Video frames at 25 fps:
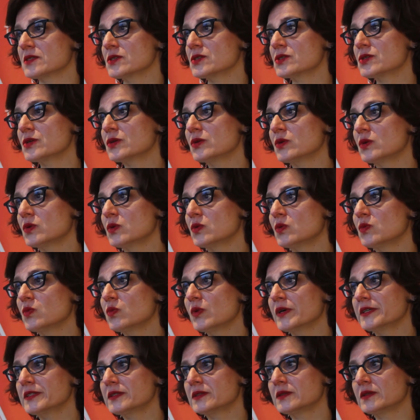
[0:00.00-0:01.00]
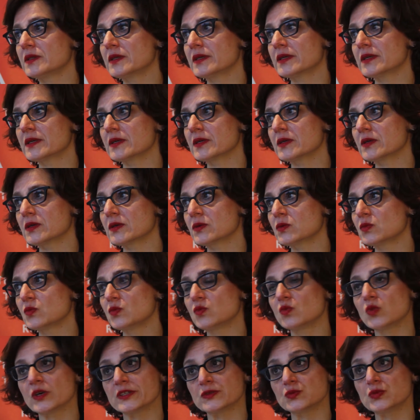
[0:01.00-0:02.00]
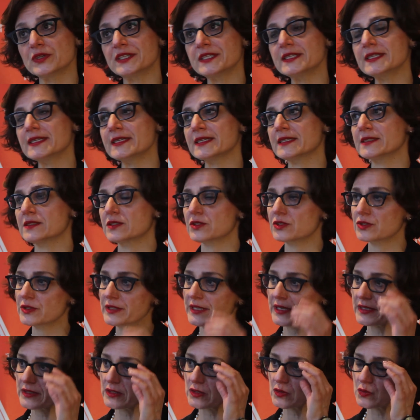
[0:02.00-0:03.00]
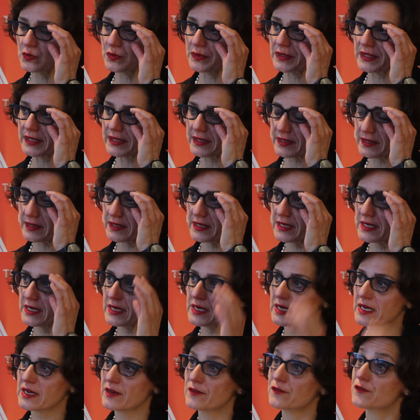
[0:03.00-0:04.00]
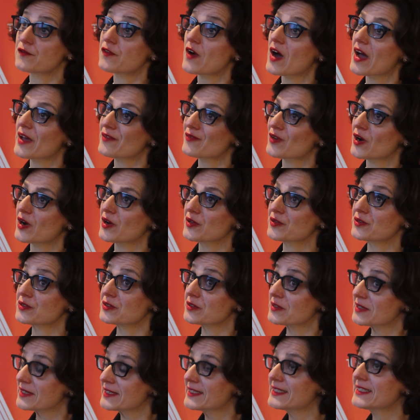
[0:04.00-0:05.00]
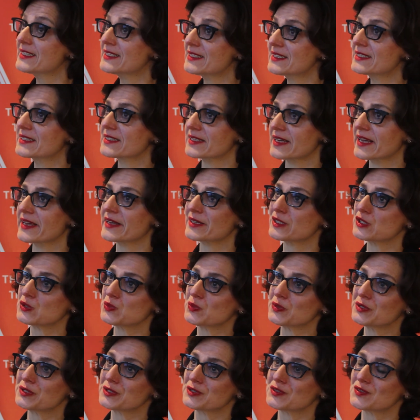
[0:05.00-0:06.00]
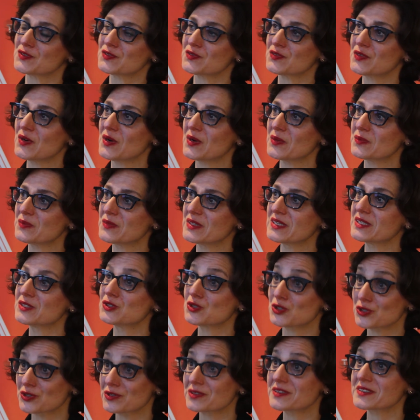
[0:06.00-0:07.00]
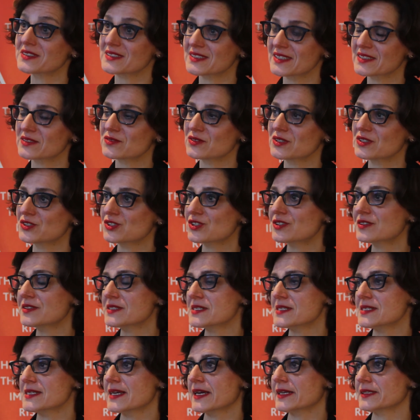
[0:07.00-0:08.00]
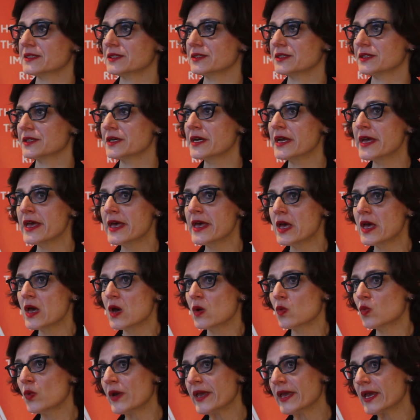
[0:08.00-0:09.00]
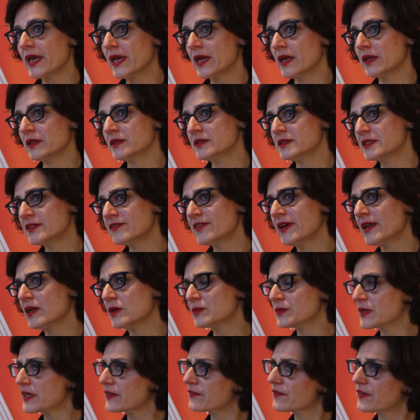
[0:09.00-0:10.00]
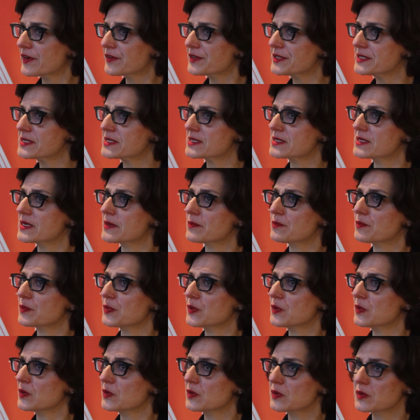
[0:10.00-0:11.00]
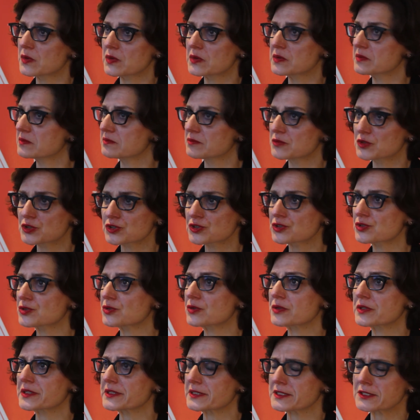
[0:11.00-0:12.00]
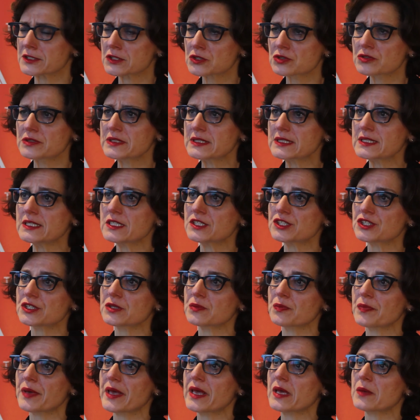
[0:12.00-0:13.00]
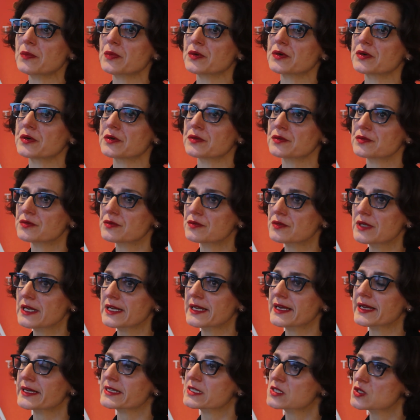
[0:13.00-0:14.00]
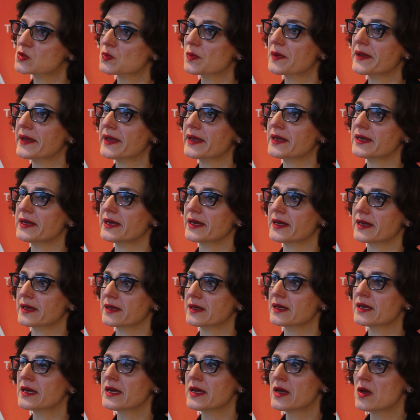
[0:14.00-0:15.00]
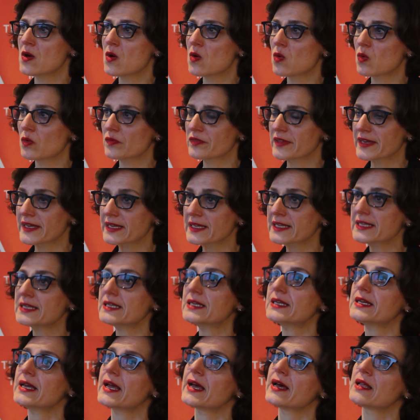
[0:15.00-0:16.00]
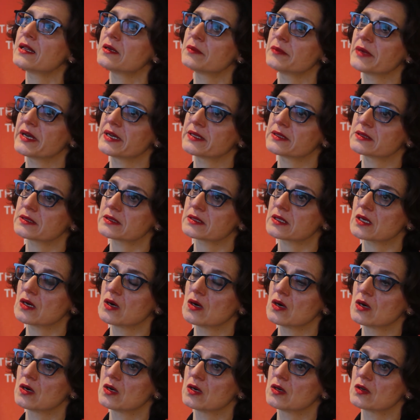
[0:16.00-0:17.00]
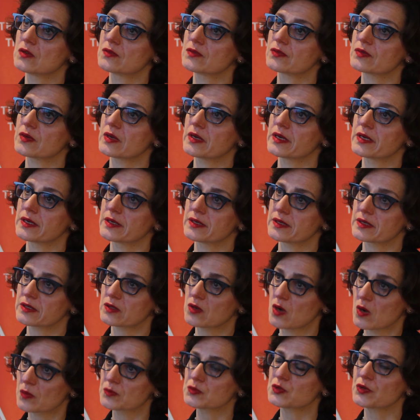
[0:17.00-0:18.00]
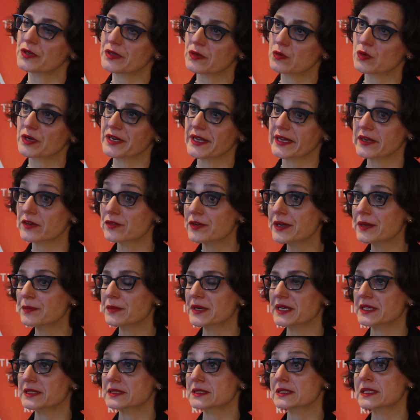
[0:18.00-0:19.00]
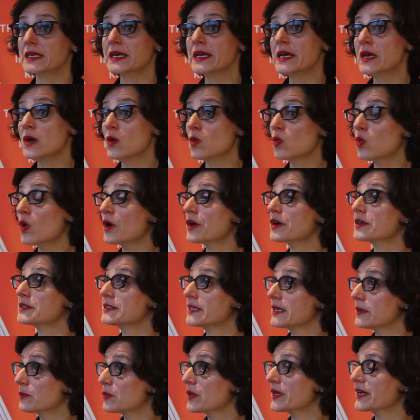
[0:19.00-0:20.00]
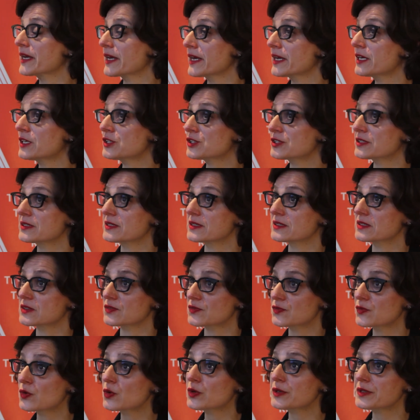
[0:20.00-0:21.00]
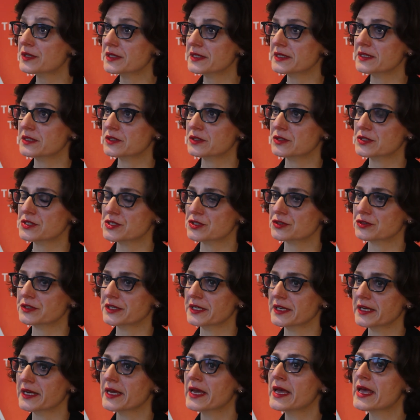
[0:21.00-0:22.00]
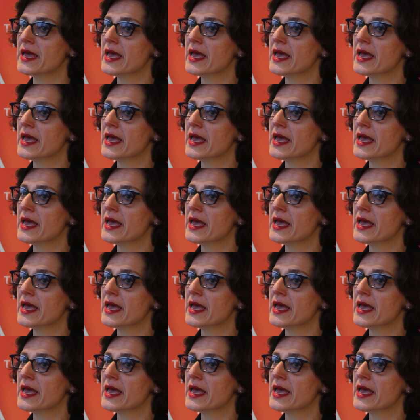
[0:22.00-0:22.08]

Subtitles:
So what we did, together with 5 other leading experts from the insurance and reinsurance sector, we developed a very simple, short, strategic paper really explaining the key elements of COP21 agreements, what are the implications for the industry,